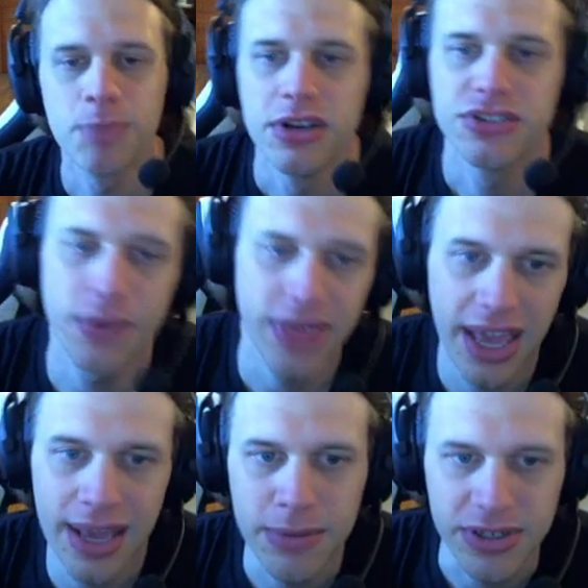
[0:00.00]
So with
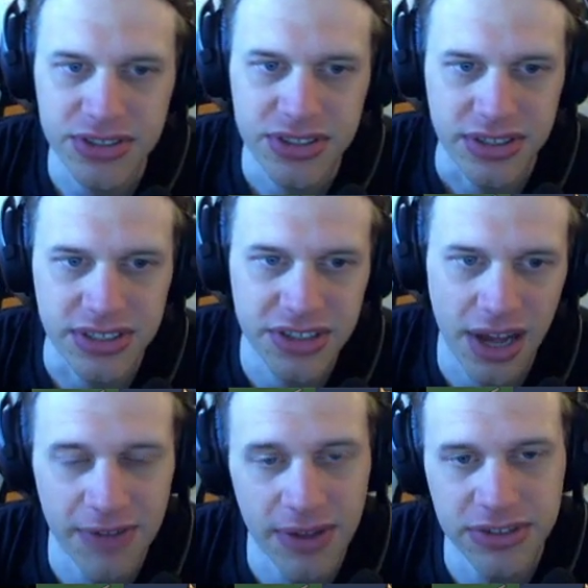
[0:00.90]
hammers, I
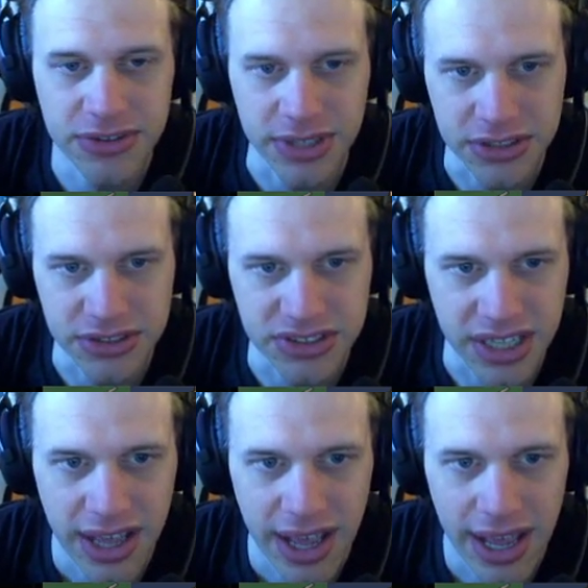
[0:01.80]
found this really interesting.
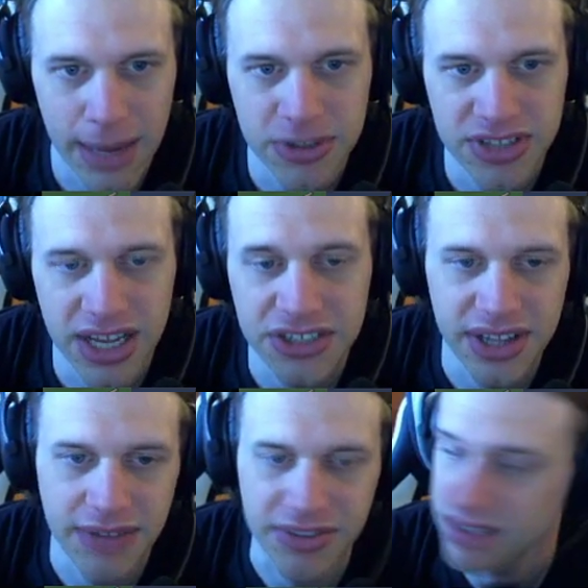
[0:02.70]
Hammers actually
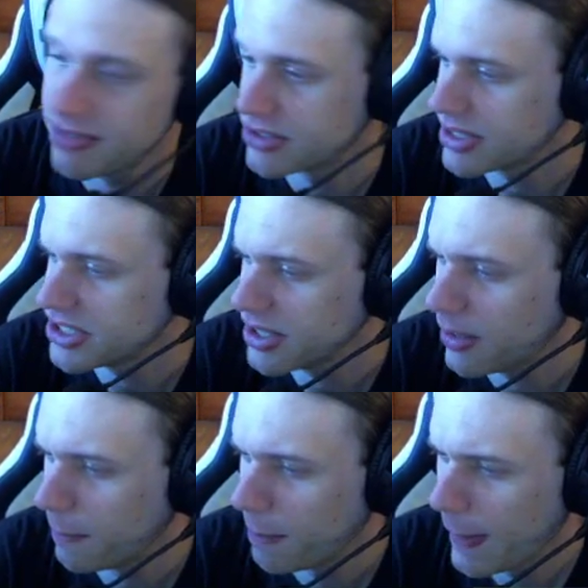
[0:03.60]
have a defense ratio,
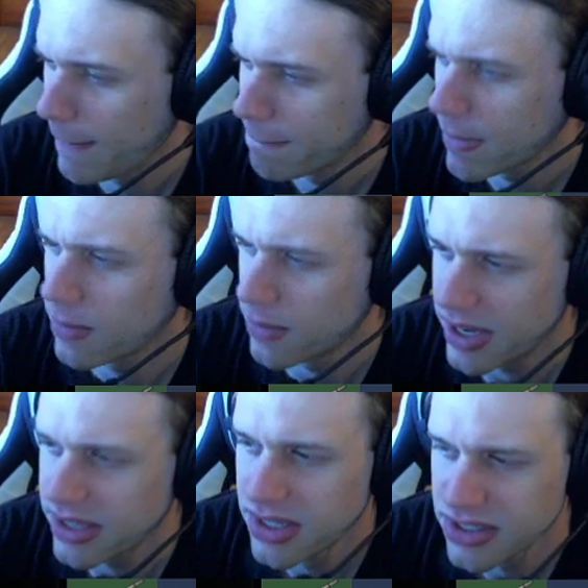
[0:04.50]

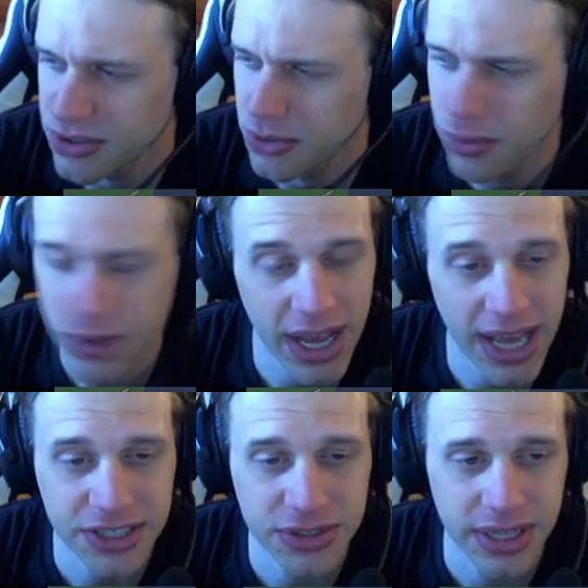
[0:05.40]
right? So you can
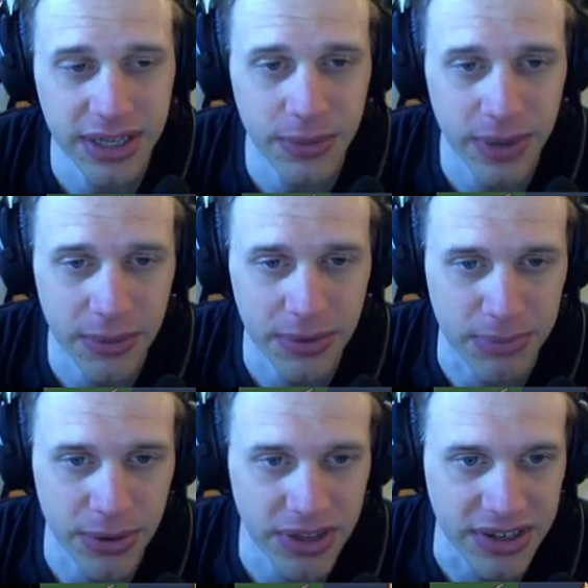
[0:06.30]
actually get away with
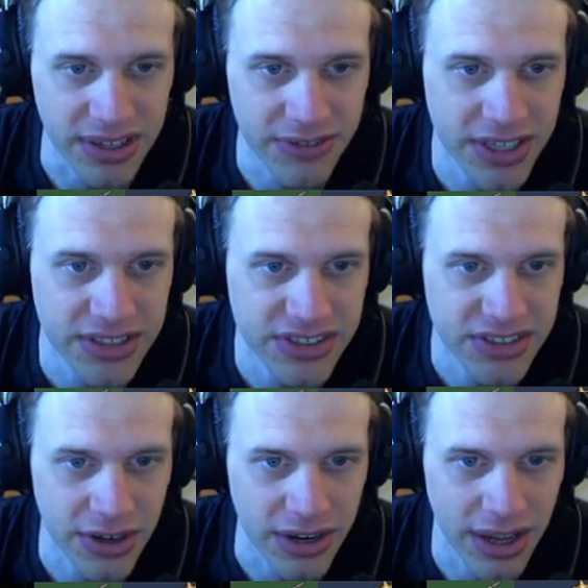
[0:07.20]
building defense
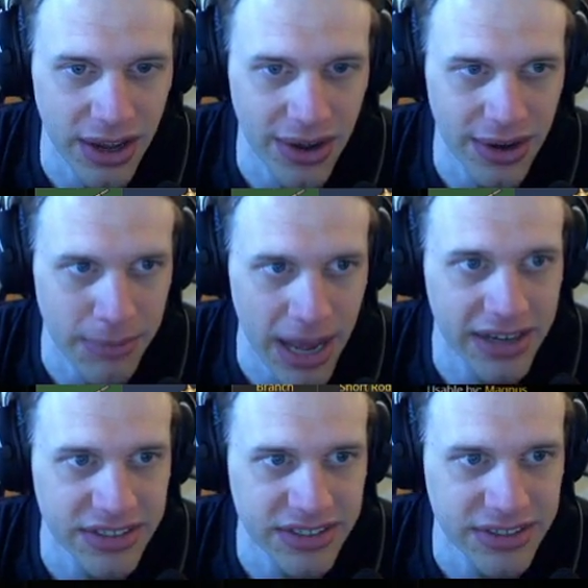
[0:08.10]
on
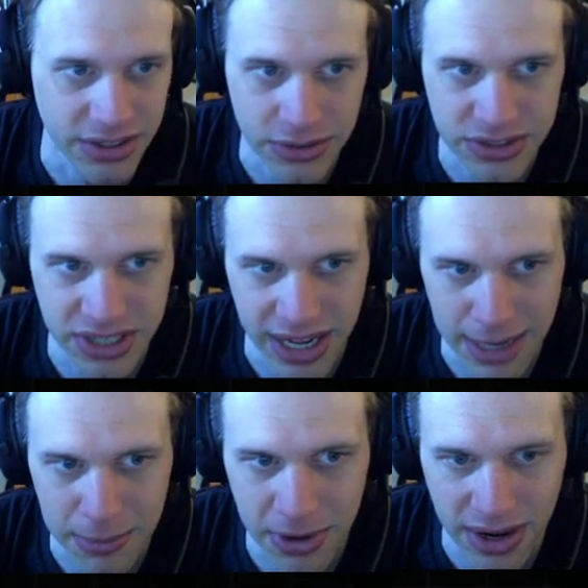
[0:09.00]
Magnus and using a
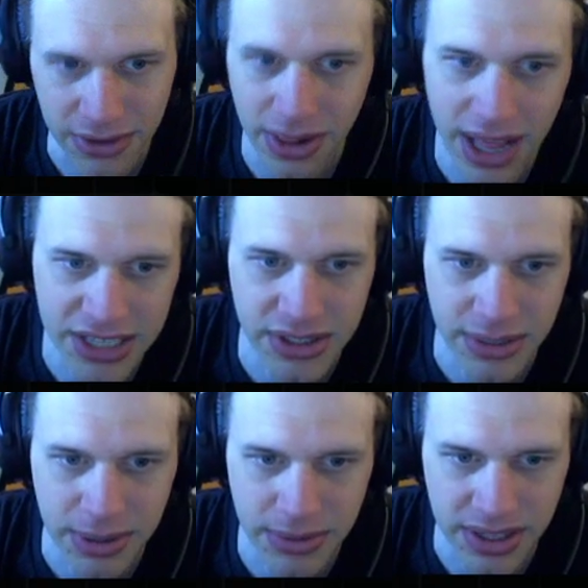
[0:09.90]
hammer, and you'll actually
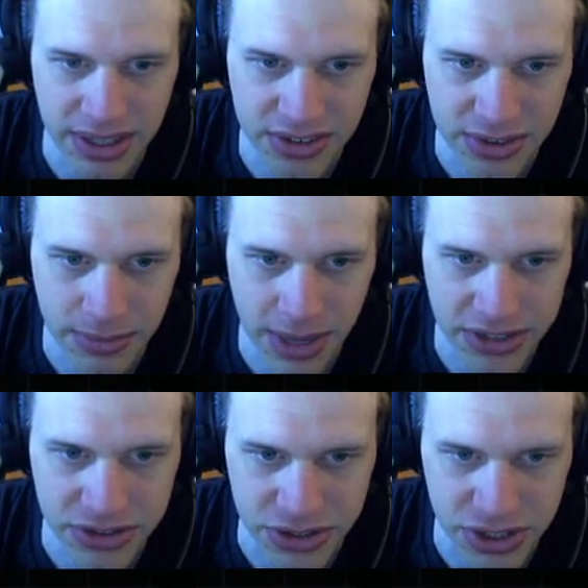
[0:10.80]
be able to get some
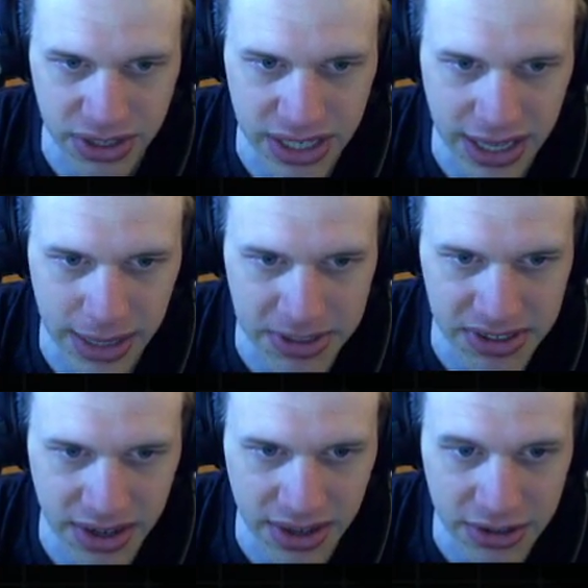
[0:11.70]
extra chunky damage
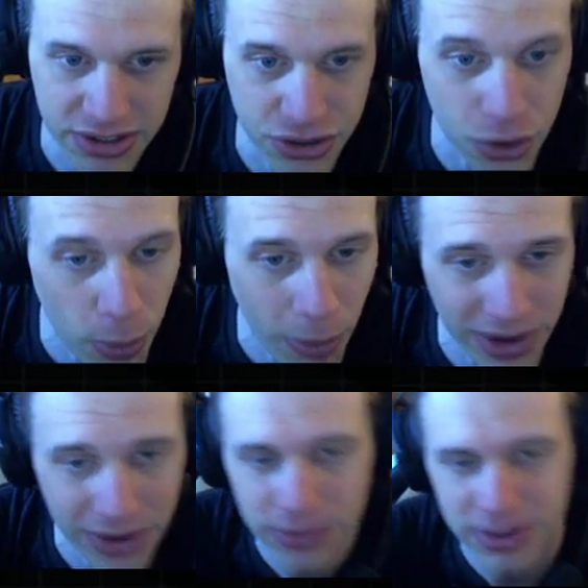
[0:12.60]
out of there. Because a
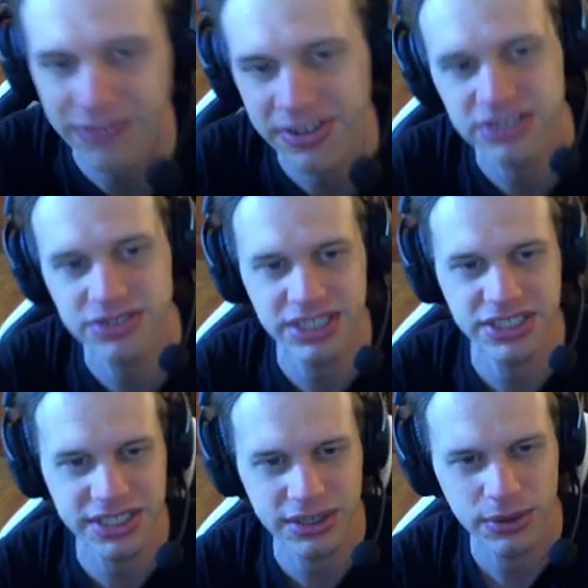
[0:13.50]
2.0 defense
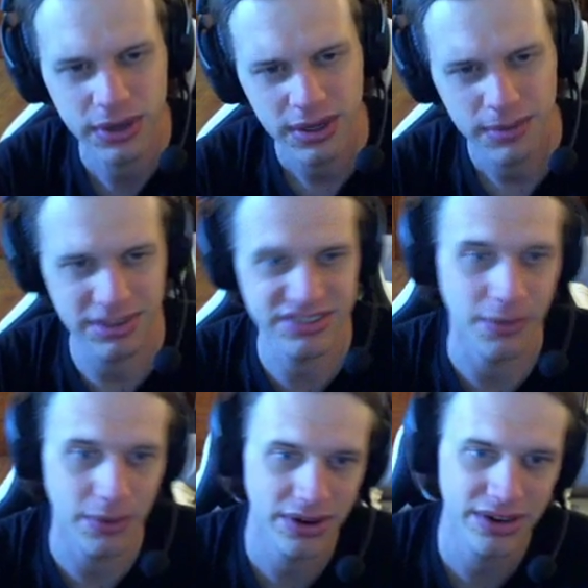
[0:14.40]
ratio plus a
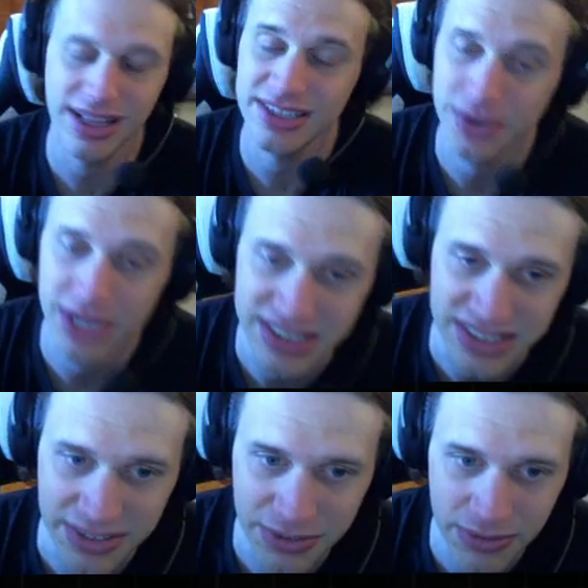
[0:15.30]
100, that's crazy.
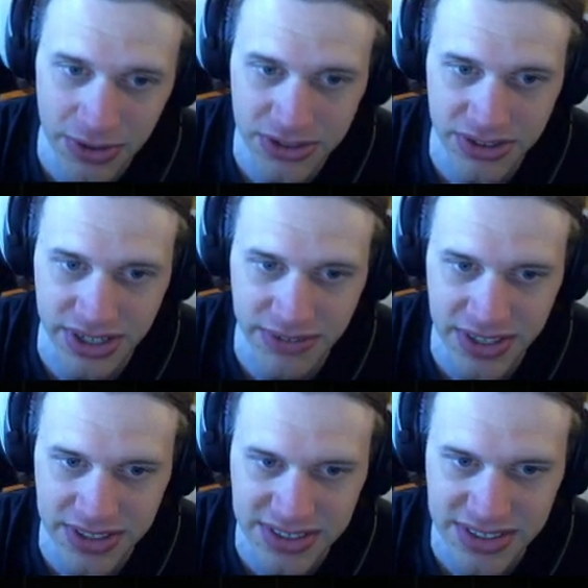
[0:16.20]
If you have 100
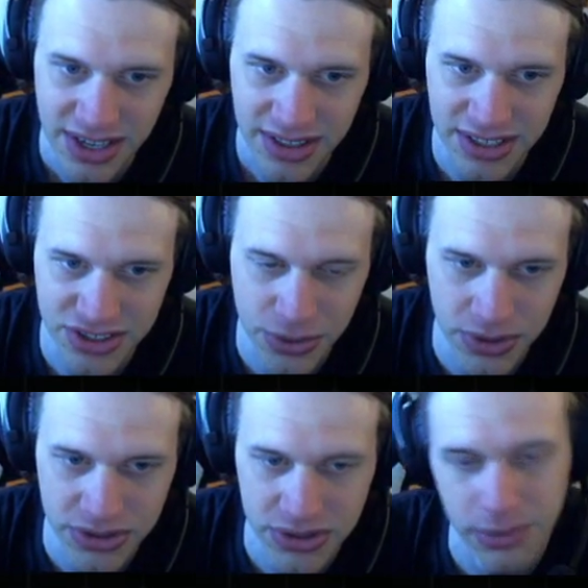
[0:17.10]
defense, that's
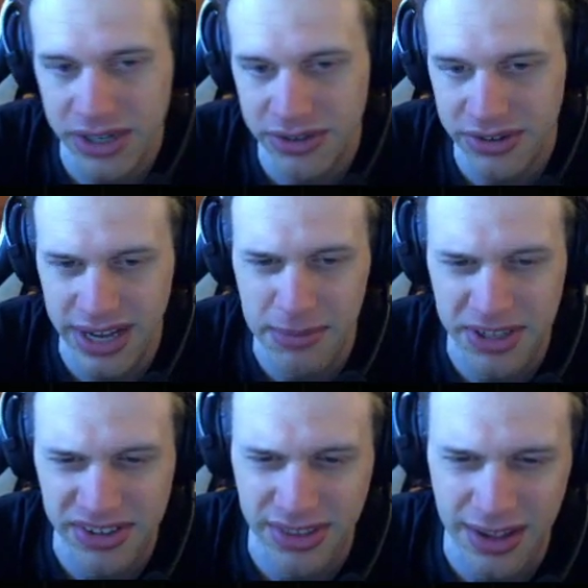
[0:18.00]
200, 300
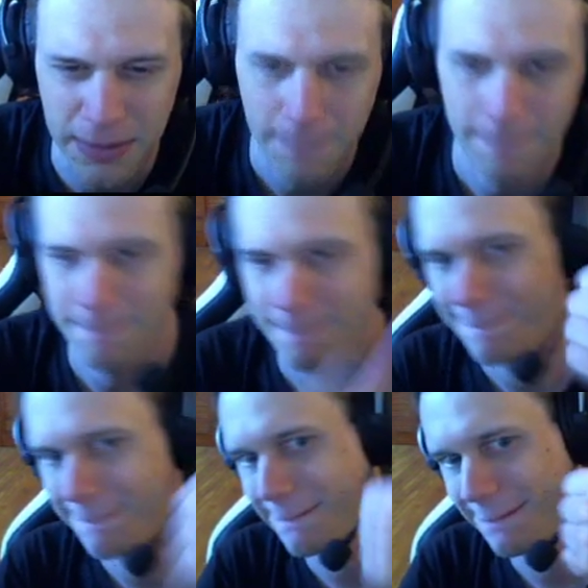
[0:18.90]
damage on that.
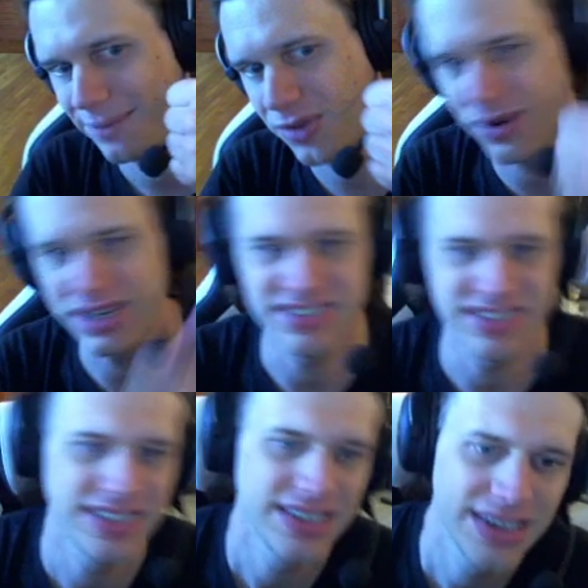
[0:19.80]

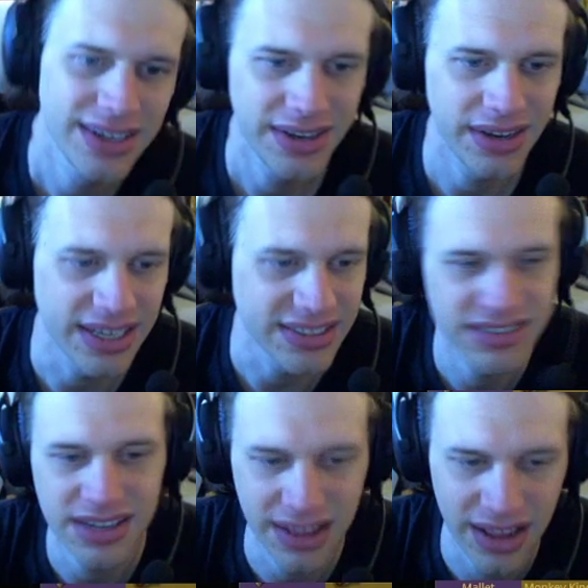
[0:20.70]
Crazy. Nice.
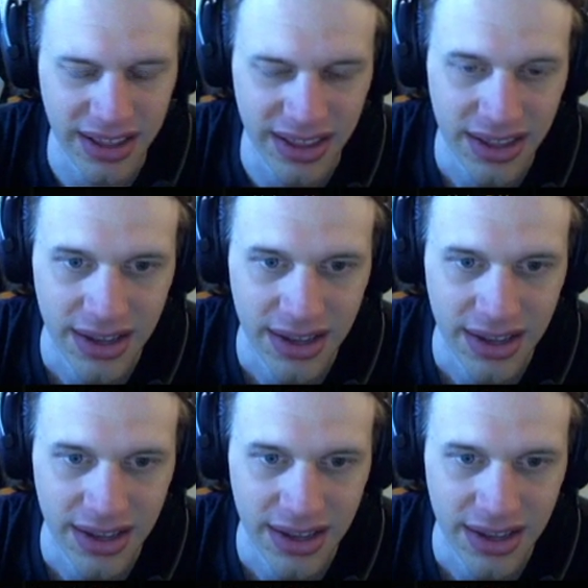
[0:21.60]
I like it.